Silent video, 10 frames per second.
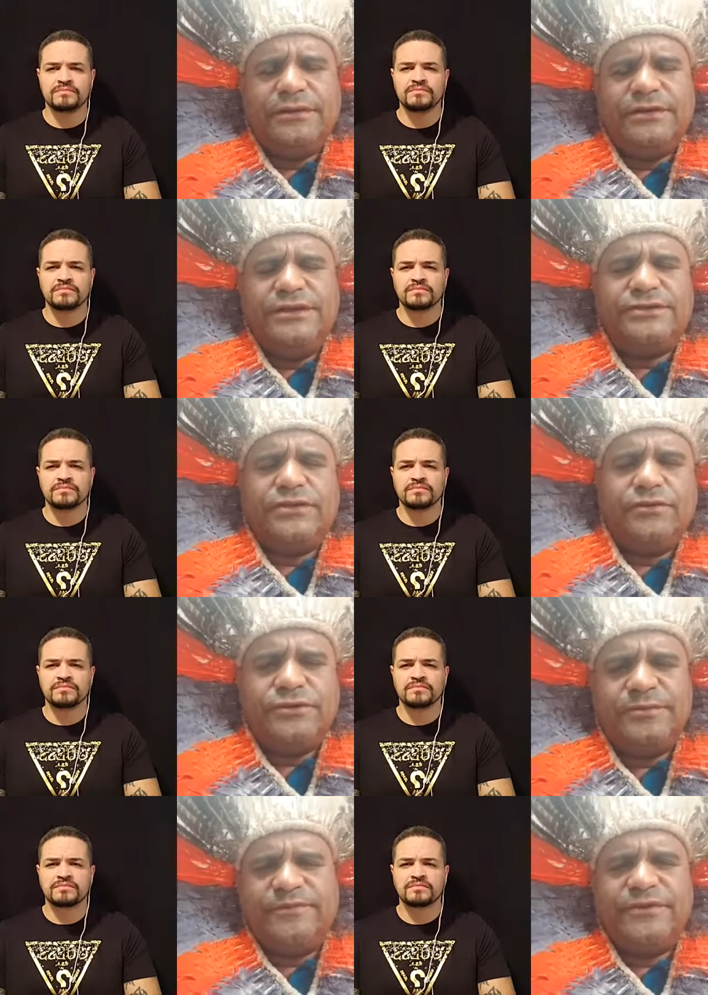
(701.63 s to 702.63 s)
Speaker 1: East Coast
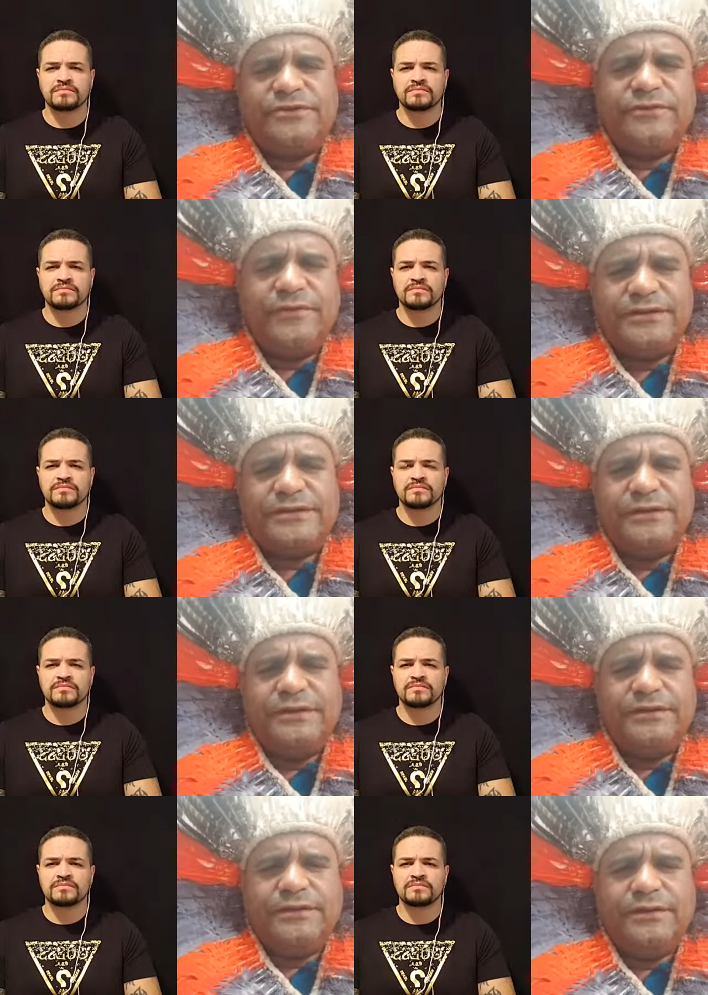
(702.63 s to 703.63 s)
Professional Wrestling
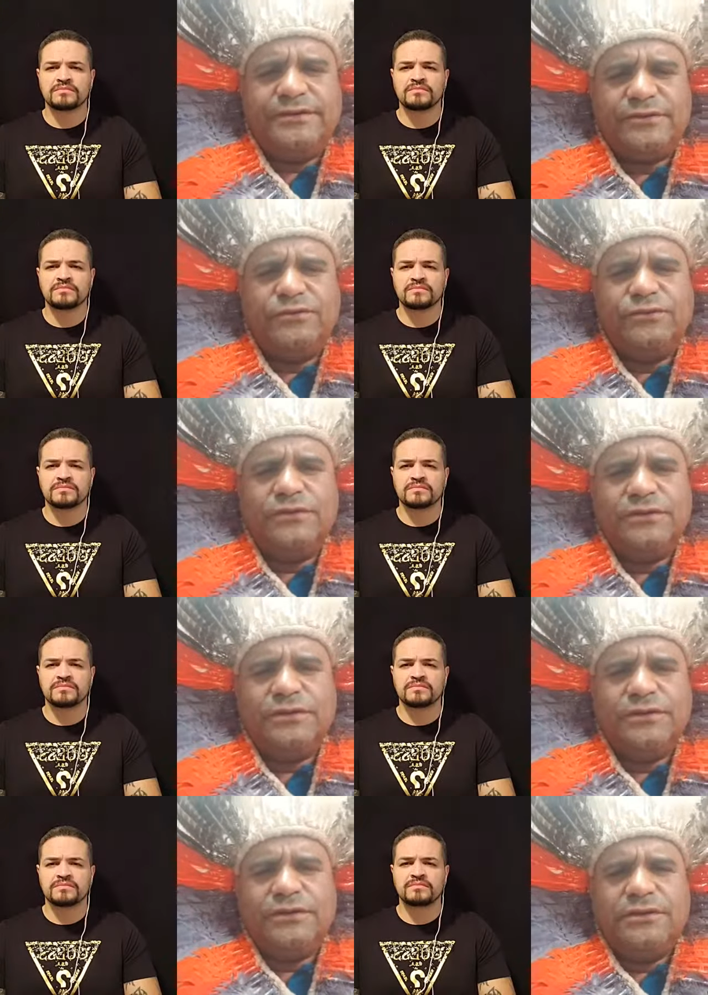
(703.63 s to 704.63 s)
uh, School.
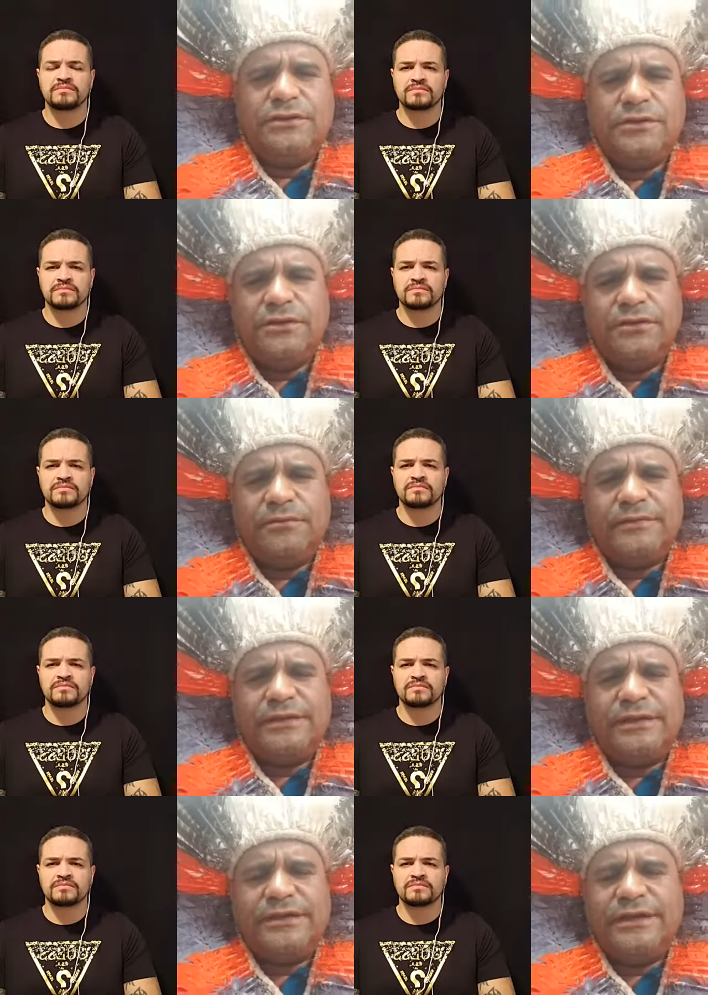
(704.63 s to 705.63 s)
Um,
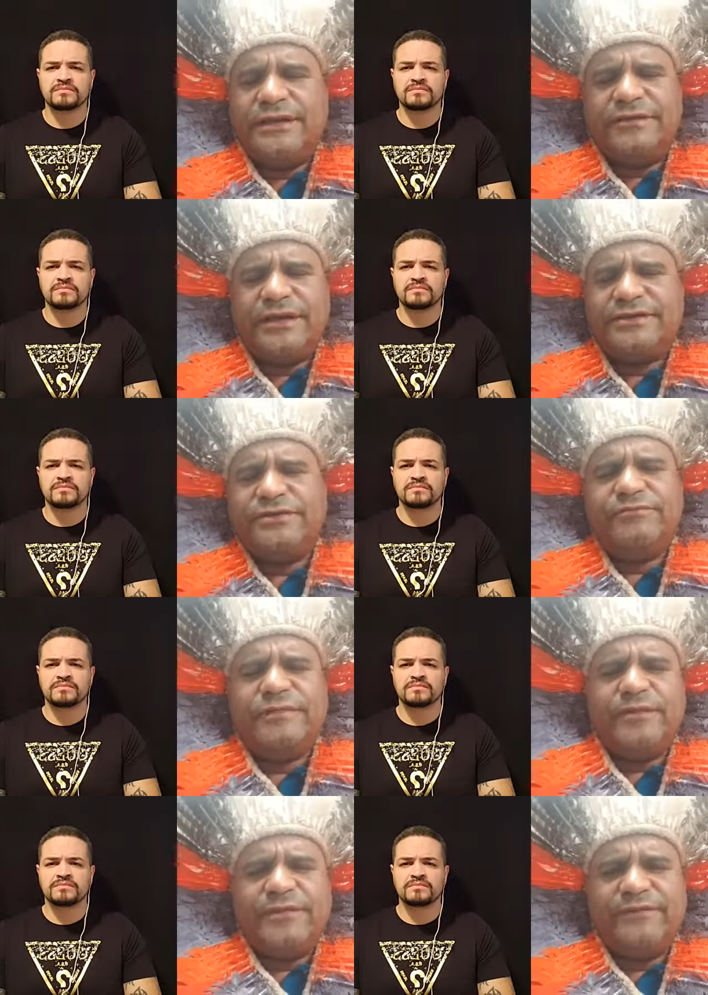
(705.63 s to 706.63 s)
again, I, I still remember
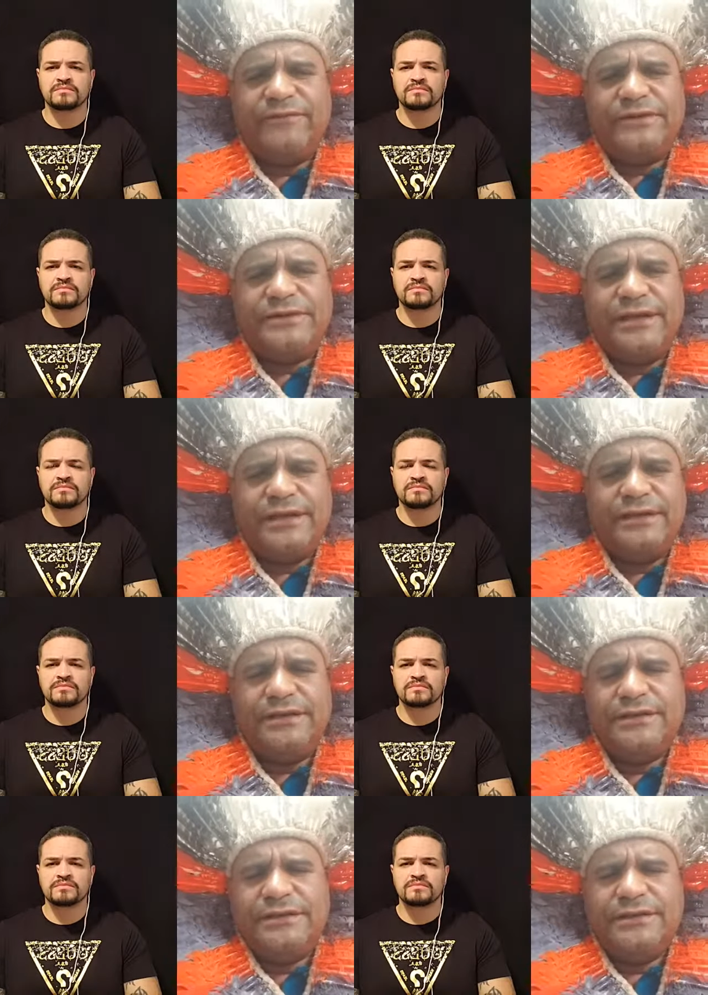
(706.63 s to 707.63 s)
my first day
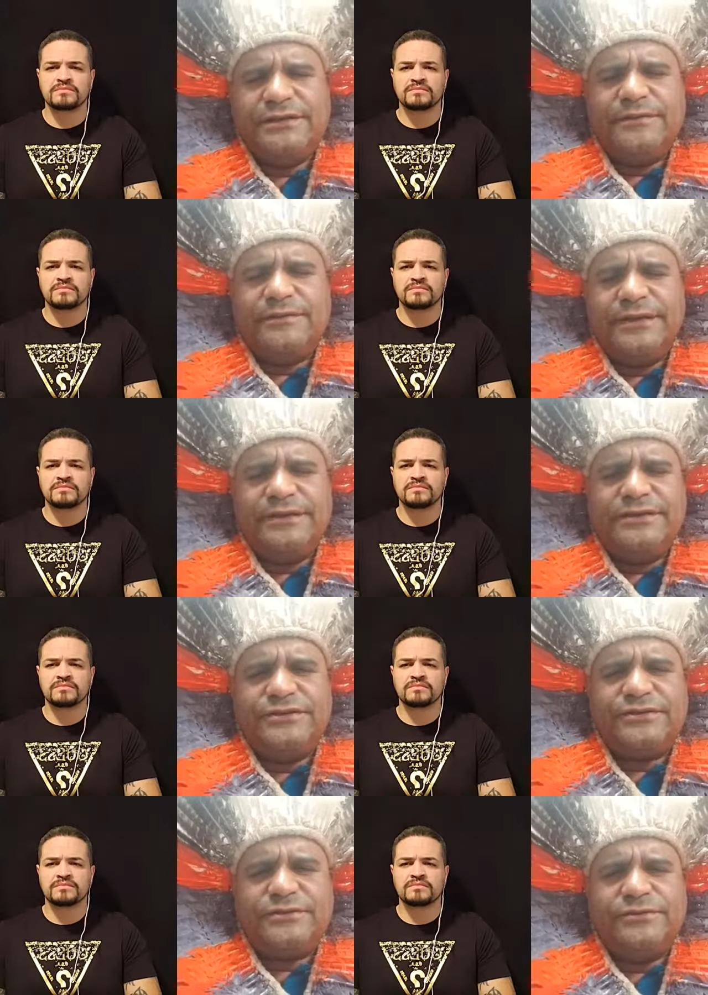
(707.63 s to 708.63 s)
when I entered the
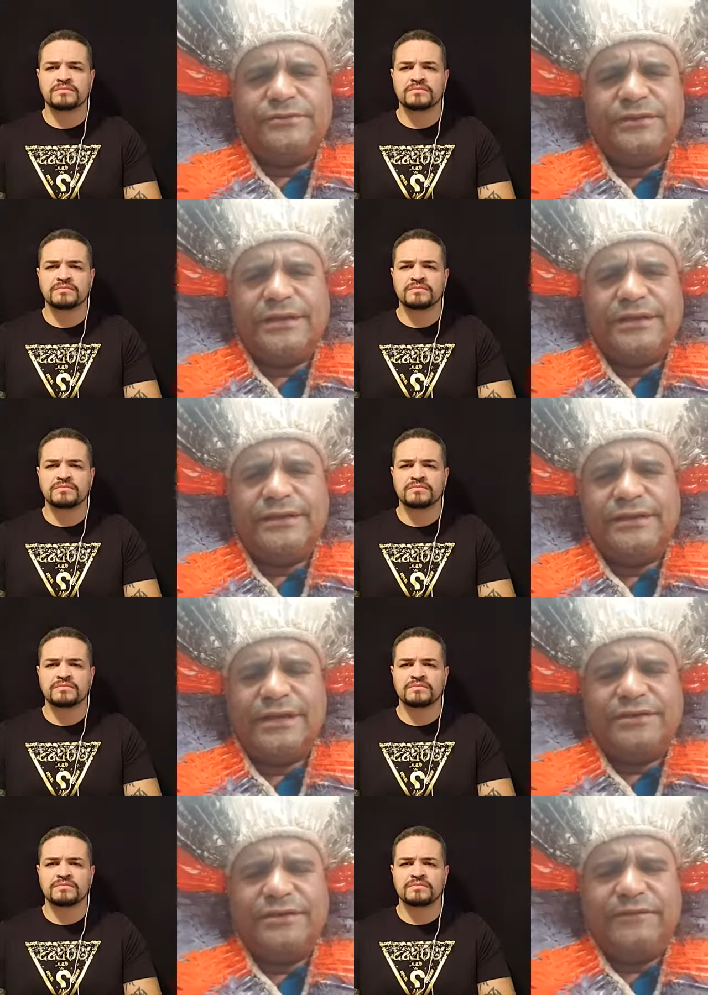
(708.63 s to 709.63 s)
school. I, I
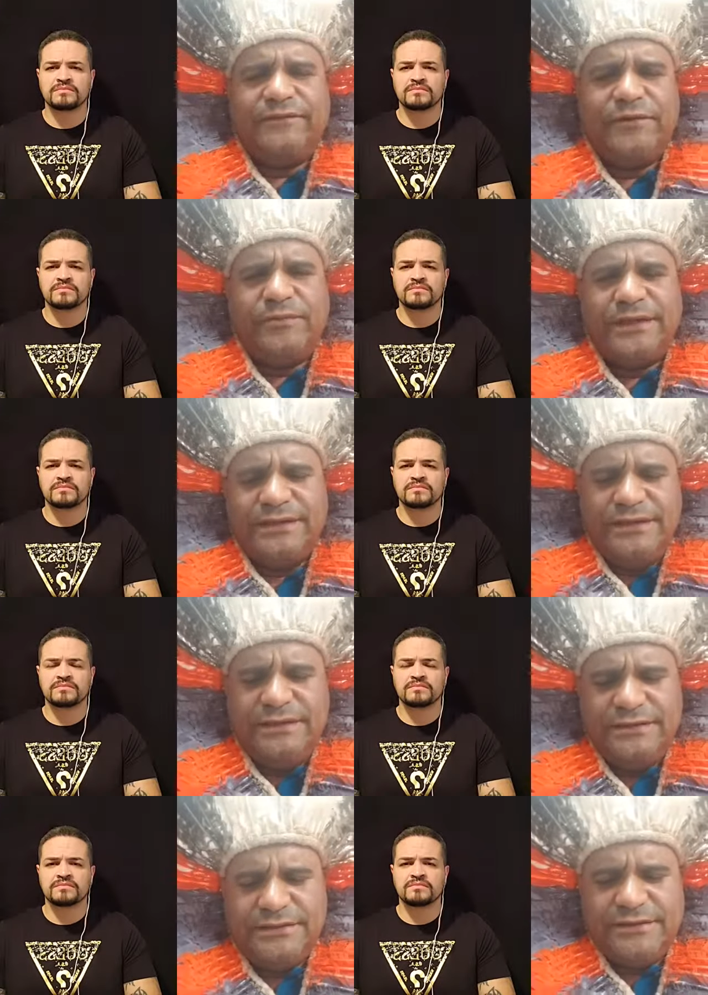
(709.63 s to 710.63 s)
couldn't even feel my knees.
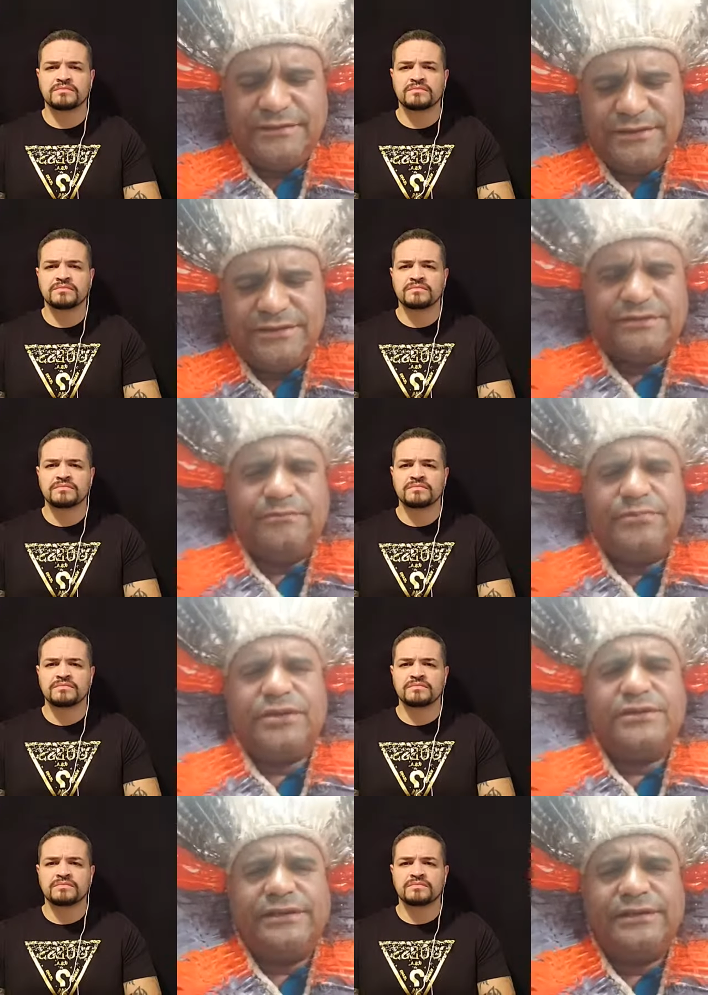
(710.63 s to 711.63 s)
You know, I was
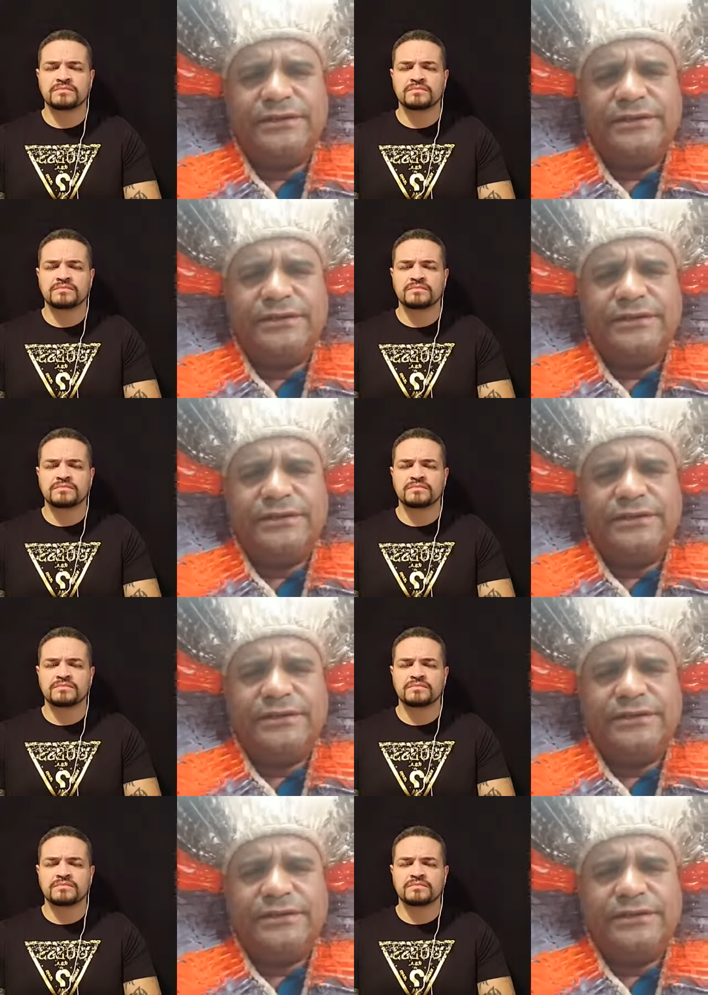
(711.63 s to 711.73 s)
buckling,